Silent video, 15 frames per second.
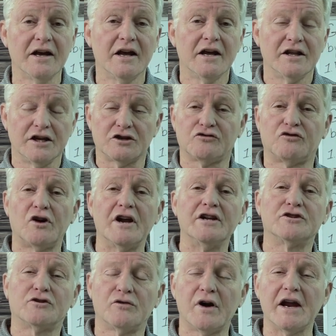This
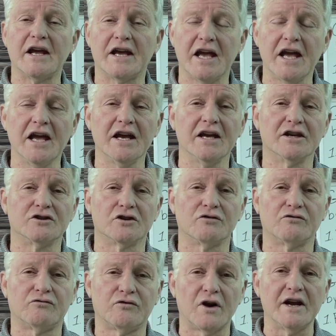phrase, great king, is a
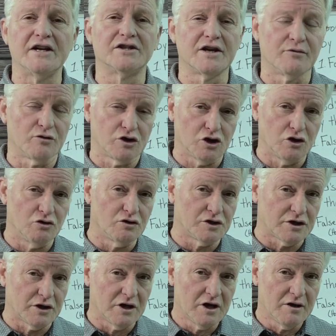phrase that was
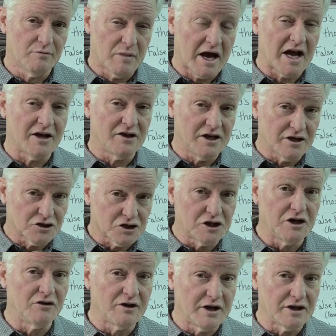used by the
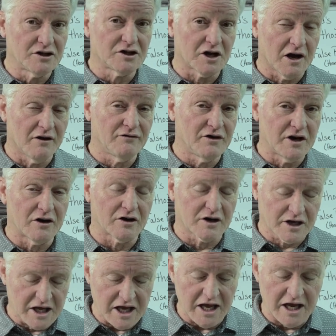Assyrians of their
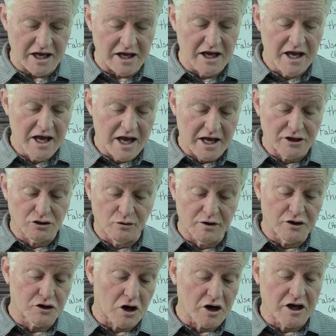king. And so we're
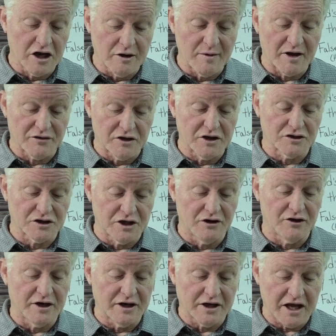talking about the
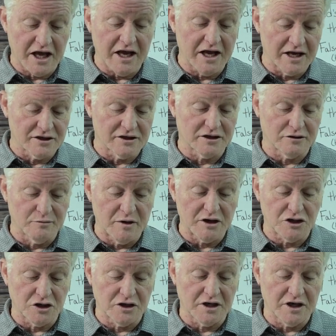Assyrian king as it's
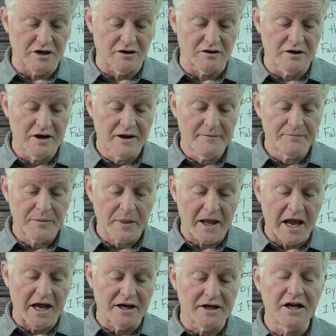mentioned here.
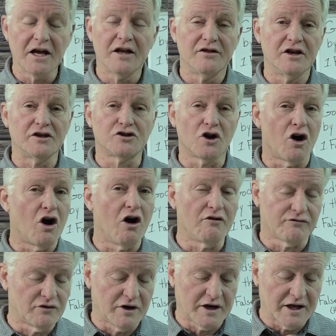And this
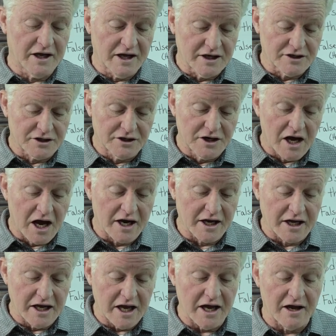offering is not a
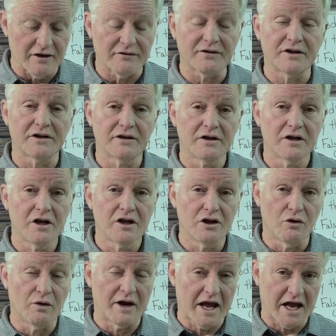gift,
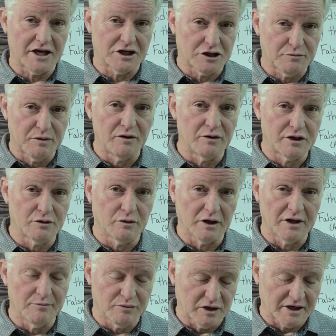though it had spiritual
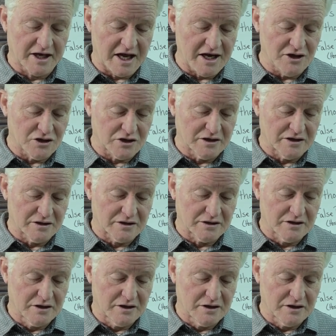implications.